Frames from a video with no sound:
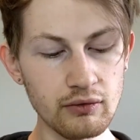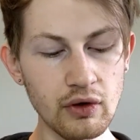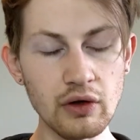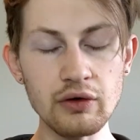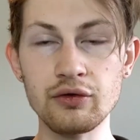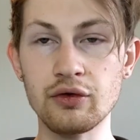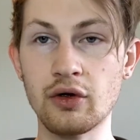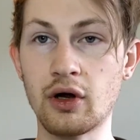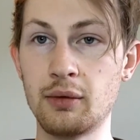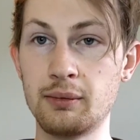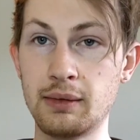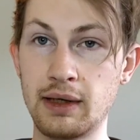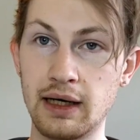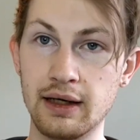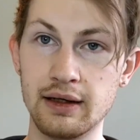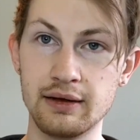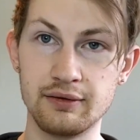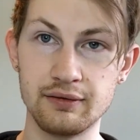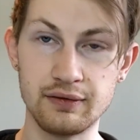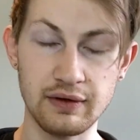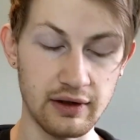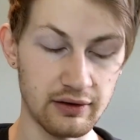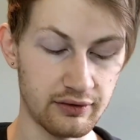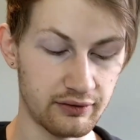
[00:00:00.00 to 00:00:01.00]
So I might
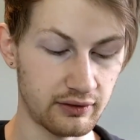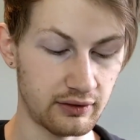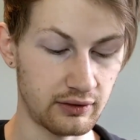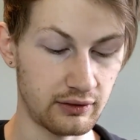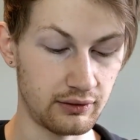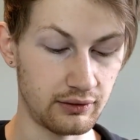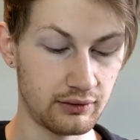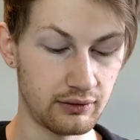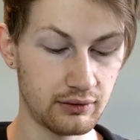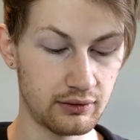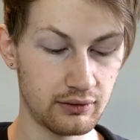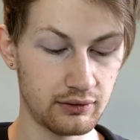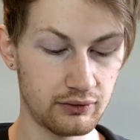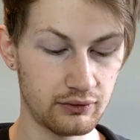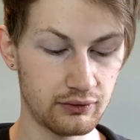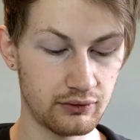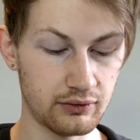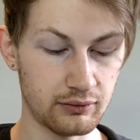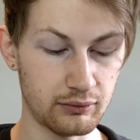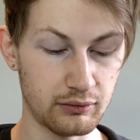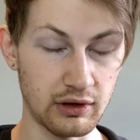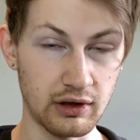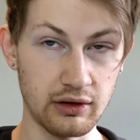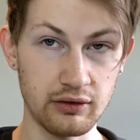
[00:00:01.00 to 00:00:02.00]
invest in
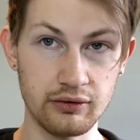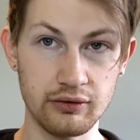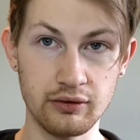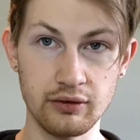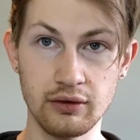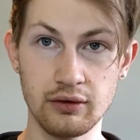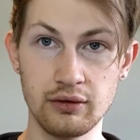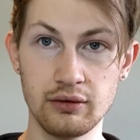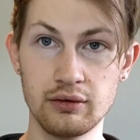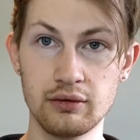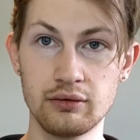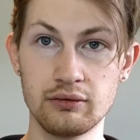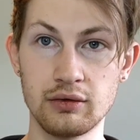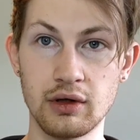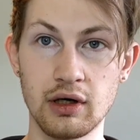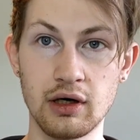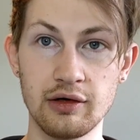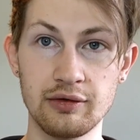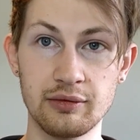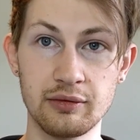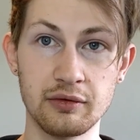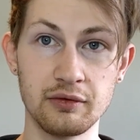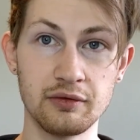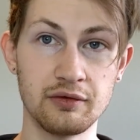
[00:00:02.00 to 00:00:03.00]
some nicer
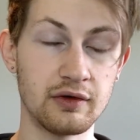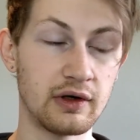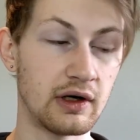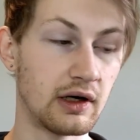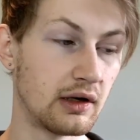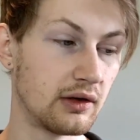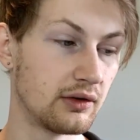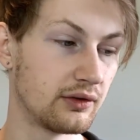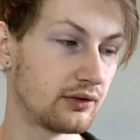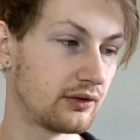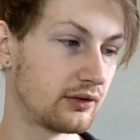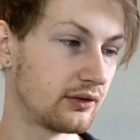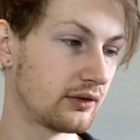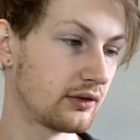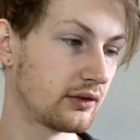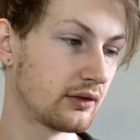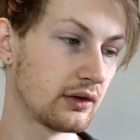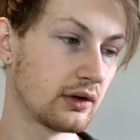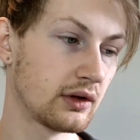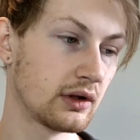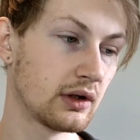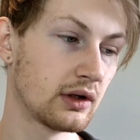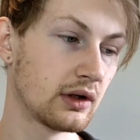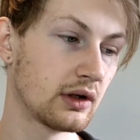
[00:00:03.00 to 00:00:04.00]
rasps and files.
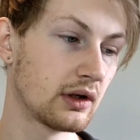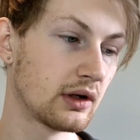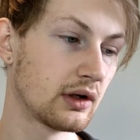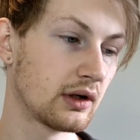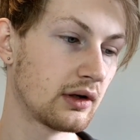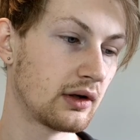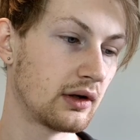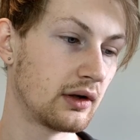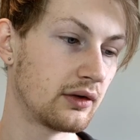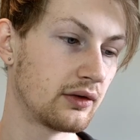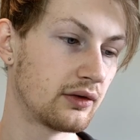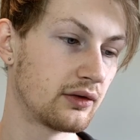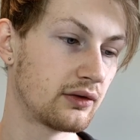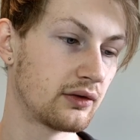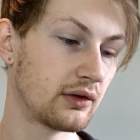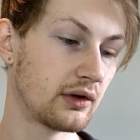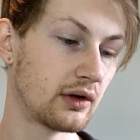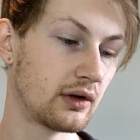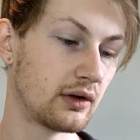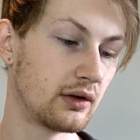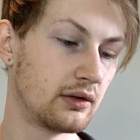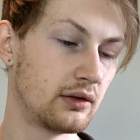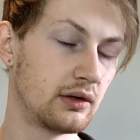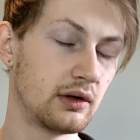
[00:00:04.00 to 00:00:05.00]
It's
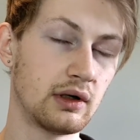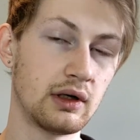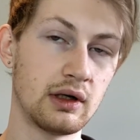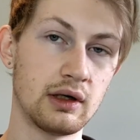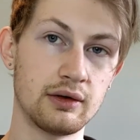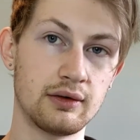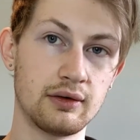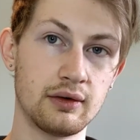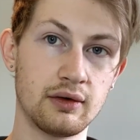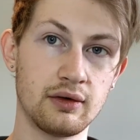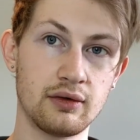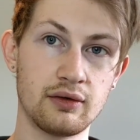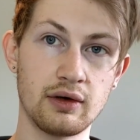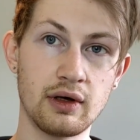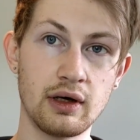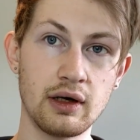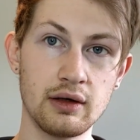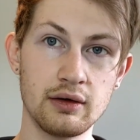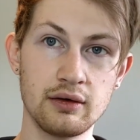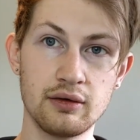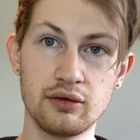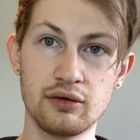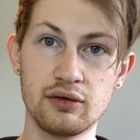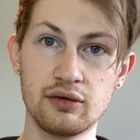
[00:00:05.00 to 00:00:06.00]
hard to decide
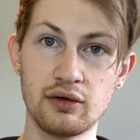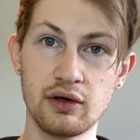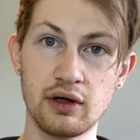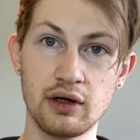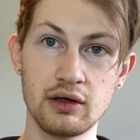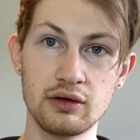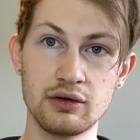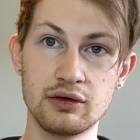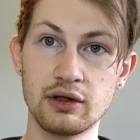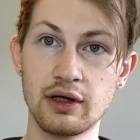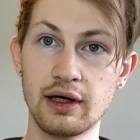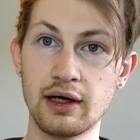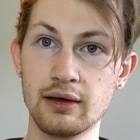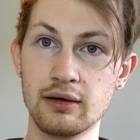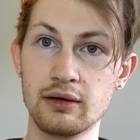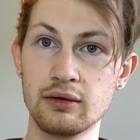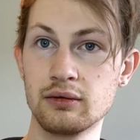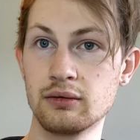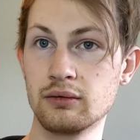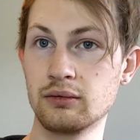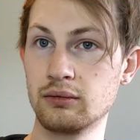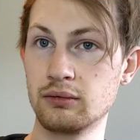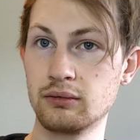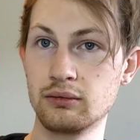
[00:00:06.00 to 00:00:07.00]
at this stage yet
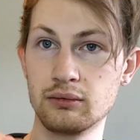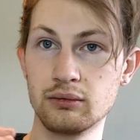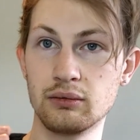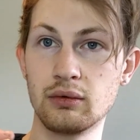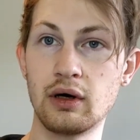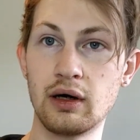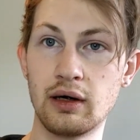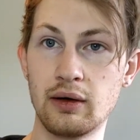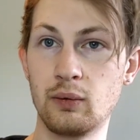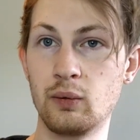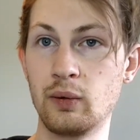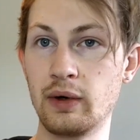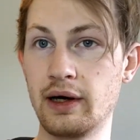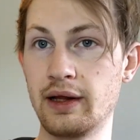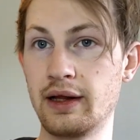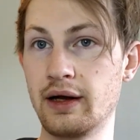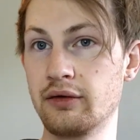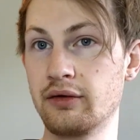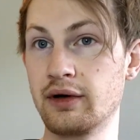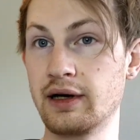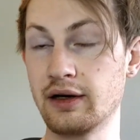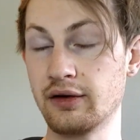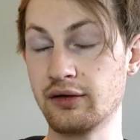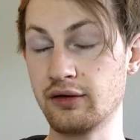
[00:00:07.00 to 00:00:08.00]
where that
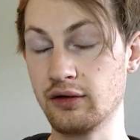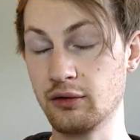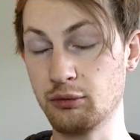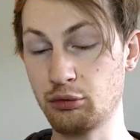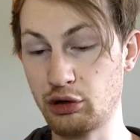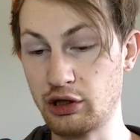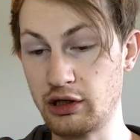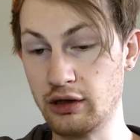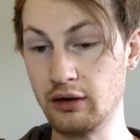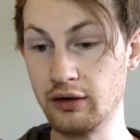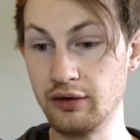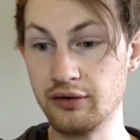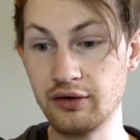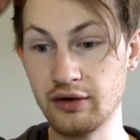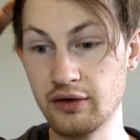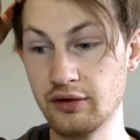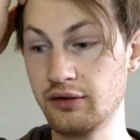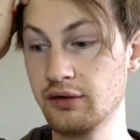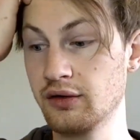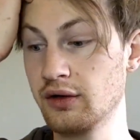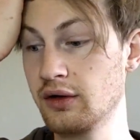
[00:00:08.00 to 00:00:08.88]
ranks in the priorities.